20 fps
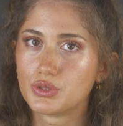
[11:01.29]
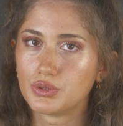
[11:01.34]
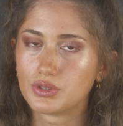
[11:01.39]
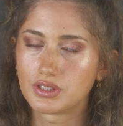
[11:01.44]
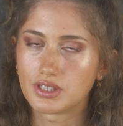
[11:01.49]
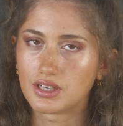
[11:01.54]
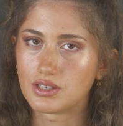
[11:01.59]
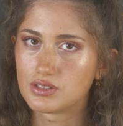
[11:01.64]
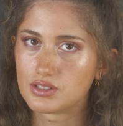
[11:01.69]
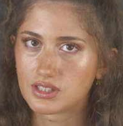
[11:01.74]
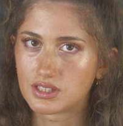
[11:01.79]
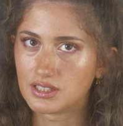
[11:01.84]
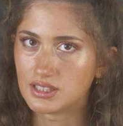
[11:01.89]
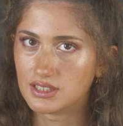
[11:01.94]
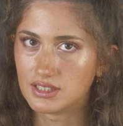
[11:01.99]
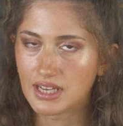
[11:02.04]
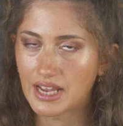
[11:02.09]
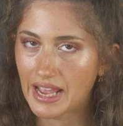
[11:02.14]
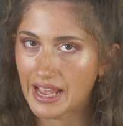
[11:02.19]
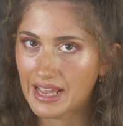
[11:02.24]

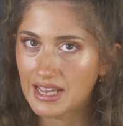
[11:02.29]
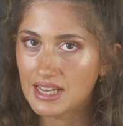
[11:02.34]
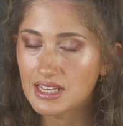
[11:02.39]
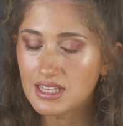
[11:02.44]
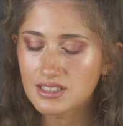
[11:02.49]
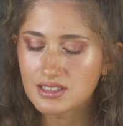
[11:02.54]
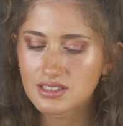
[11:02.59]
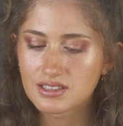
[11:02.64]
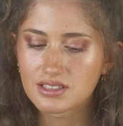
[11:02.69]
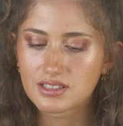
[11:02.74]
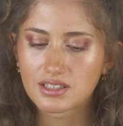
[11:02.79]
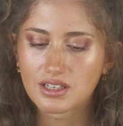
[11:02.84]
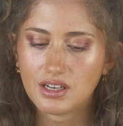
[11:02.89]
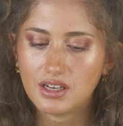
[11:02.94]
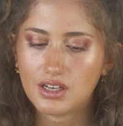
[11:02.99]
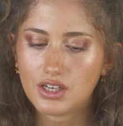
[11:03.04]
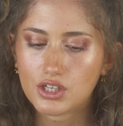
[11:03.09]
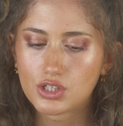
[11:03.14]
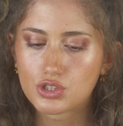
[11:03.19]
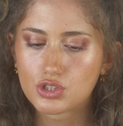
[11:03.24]
2008.
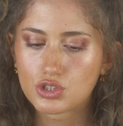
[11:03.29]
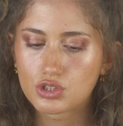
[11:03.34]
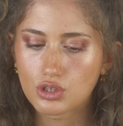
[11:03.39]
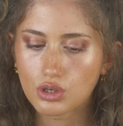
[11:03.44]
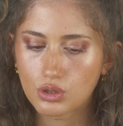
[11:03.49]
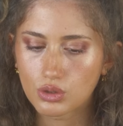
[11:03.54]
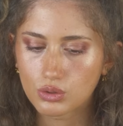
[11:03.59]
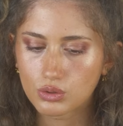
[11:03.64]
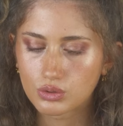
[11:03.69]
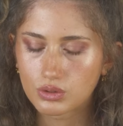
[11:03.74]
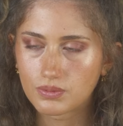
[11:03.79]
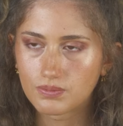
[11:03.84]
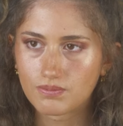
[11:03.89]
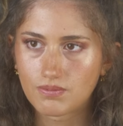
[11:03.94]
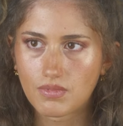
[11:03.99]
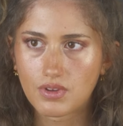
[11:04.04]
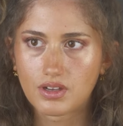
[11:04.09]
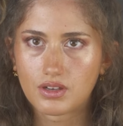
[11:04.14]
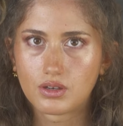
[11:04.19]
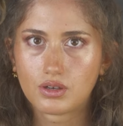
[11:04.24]
So
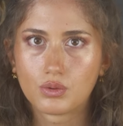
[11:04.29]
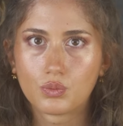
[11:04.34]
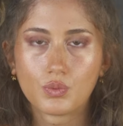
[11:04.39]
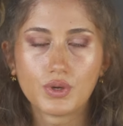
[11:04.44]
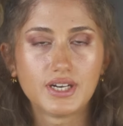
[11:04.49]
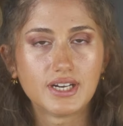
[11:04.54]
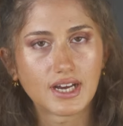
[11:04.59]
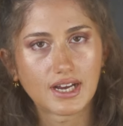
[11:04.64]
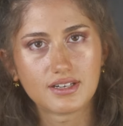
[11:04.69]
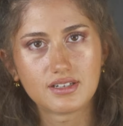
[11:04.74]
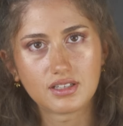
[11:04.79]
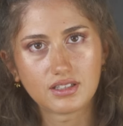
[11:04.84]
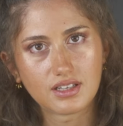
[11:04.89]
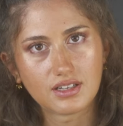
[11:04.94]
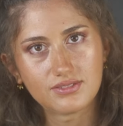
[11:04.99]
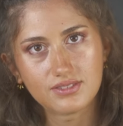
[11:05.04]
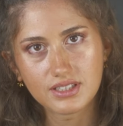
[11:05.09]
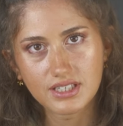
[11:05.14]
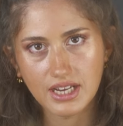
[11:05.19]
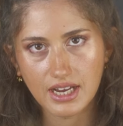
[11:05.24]
when
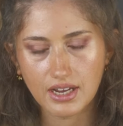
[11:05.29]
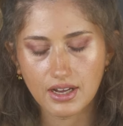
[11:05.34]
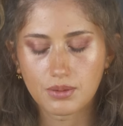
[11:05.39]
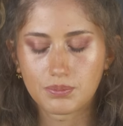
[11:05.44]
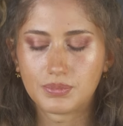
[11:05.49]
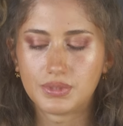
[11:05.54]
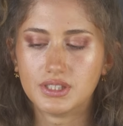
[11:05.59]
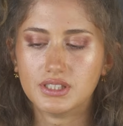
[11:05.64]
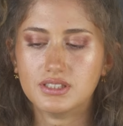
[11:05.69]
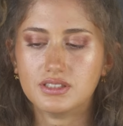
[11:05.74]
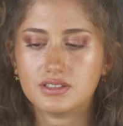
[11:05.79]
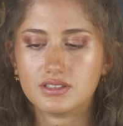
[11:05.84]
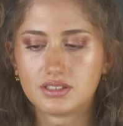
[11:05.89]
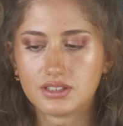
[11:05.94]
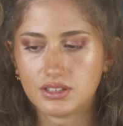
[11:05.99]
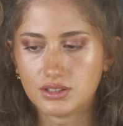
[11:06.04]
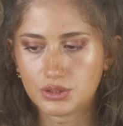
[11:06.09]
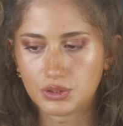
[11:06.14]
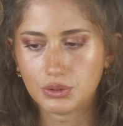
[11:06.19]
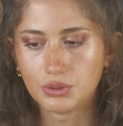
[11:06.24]
9/11 happened
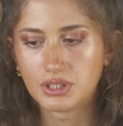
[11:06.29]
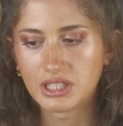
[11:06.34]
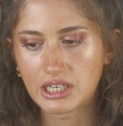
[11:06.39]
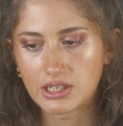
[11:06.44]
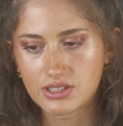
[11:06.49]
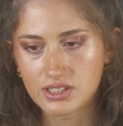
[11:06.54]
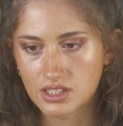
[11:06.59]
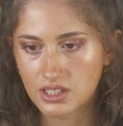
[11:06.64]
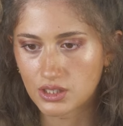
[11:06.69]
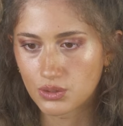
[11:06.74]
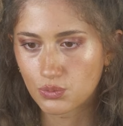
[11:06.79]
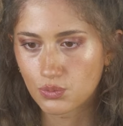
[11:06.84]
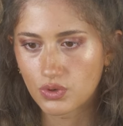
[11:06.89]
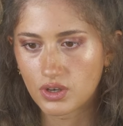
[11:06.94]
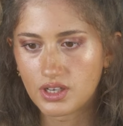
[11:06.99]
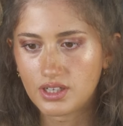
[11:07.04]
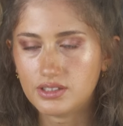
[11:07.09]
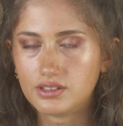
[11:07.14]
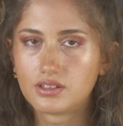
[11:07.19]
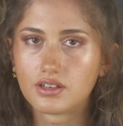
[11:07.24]
in
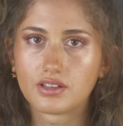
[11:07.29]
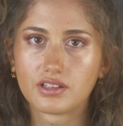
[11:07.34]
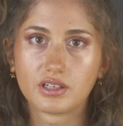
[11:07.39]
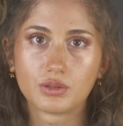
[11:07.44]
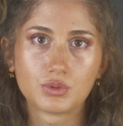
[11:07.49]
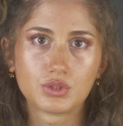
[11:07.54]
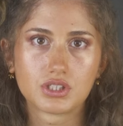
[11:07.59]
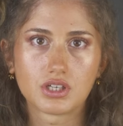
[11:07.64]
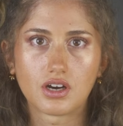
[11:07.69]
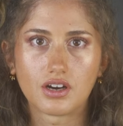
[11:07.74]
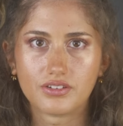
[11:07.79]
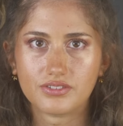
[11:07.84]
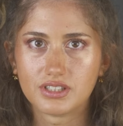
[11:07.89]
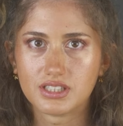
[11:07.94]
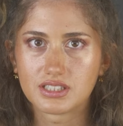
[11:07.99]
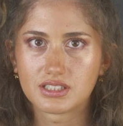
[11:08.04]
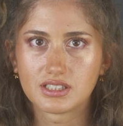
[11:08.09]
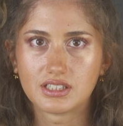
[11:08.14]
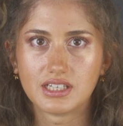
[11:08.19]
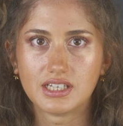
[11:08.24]
2001, that was
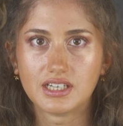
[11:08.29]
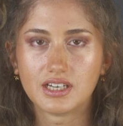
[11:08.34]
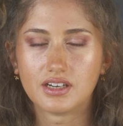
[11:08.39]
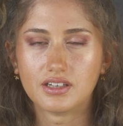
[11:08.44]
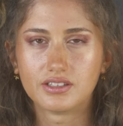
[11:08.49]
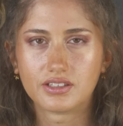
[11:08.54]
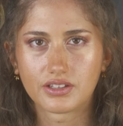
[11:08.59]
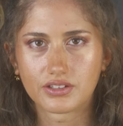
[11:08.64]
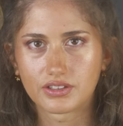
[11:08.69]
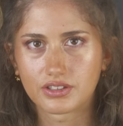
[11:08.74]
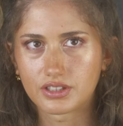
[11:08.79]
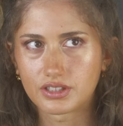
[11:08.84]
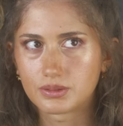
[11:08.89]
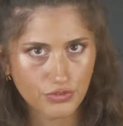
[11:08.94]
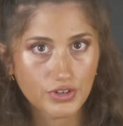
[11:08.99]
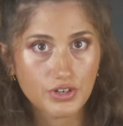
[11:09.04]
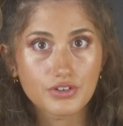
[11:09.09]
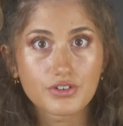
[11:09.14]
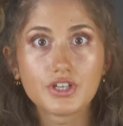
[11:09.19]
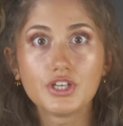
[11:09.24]
obviously another
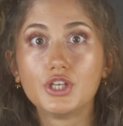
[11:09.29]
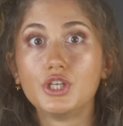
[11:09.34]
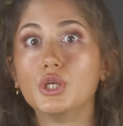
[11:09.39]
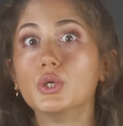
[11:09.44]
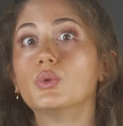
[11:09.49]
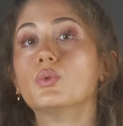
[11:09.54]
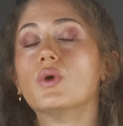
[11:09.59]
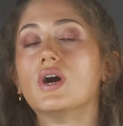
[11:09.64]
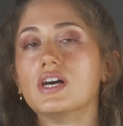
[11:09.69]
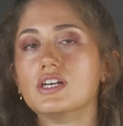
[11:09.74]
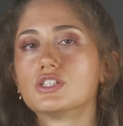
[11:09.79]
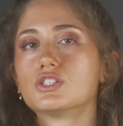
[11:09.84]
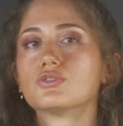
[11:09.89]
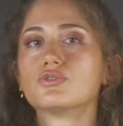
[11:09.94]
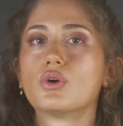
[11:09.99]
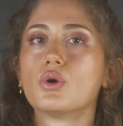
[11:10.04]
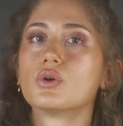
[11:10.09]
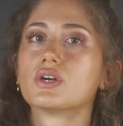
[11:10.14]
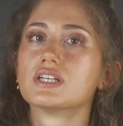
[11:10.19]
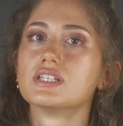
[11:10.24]
very
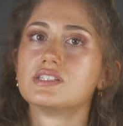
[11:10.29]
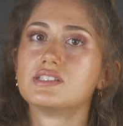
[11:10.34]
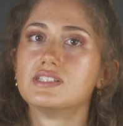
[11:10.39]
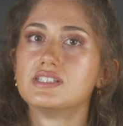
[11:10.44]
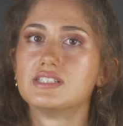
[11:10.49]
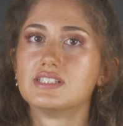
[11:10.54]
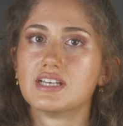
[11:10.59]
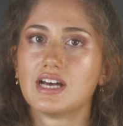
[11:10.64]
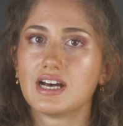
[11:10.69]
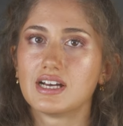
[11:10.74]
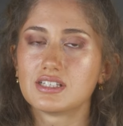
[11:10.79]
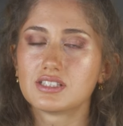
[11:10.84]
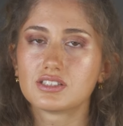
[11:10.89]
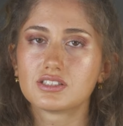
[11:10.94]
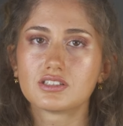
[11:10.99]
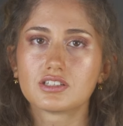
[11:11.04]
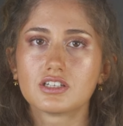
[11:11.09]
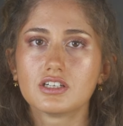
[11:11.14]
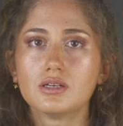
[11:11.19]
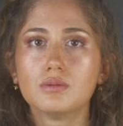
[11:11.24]
US-focused
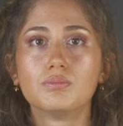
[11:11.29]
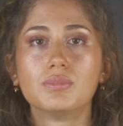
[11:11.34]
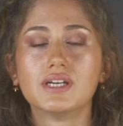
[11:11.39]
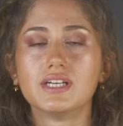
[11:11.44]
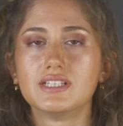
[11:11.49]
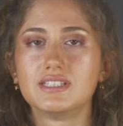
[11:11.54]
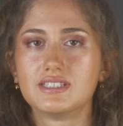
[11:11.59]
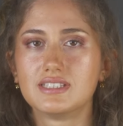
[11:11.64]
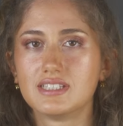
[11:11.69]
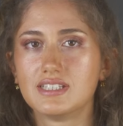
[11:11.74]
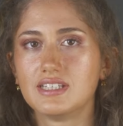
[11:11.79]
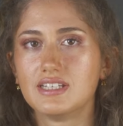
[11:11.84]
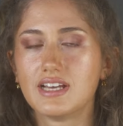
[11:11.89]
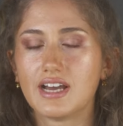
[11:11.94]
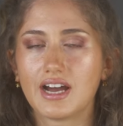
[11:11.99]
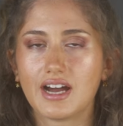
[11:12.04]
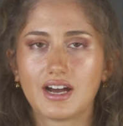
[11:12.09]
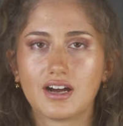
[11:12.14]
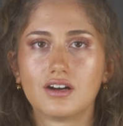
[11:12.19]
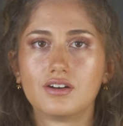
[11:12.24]
disaster, but it did
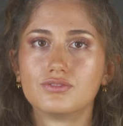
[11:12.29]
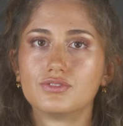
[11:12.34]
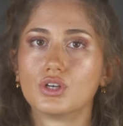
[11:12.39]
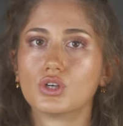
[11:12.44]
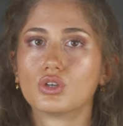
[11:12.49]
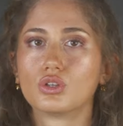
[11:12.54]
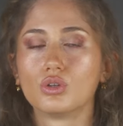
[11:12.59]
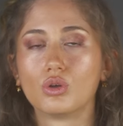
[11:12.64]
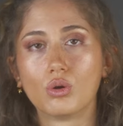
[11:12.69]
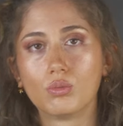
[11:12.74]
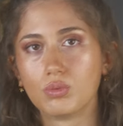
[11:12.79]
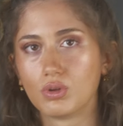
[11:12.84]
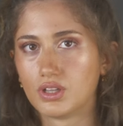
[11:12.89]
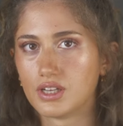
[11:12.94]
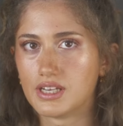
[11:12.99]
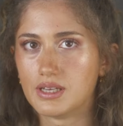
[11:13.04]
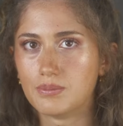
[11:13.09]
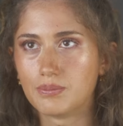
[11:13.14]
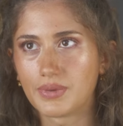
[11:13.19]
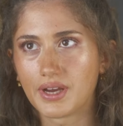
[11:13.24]
have a global
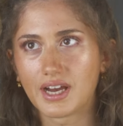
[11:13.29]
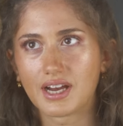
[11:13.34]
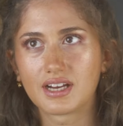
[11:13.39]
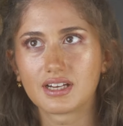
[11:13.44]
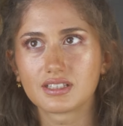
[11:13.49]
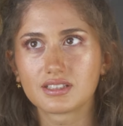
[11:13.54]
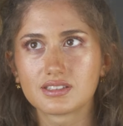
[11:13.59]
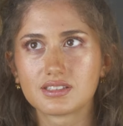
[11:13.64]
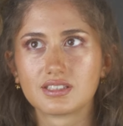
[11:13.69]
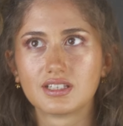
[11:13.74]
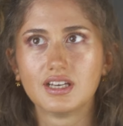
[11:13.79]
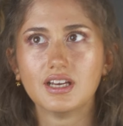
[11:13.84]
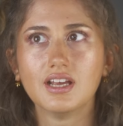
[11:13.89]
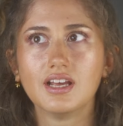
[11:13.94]
impact.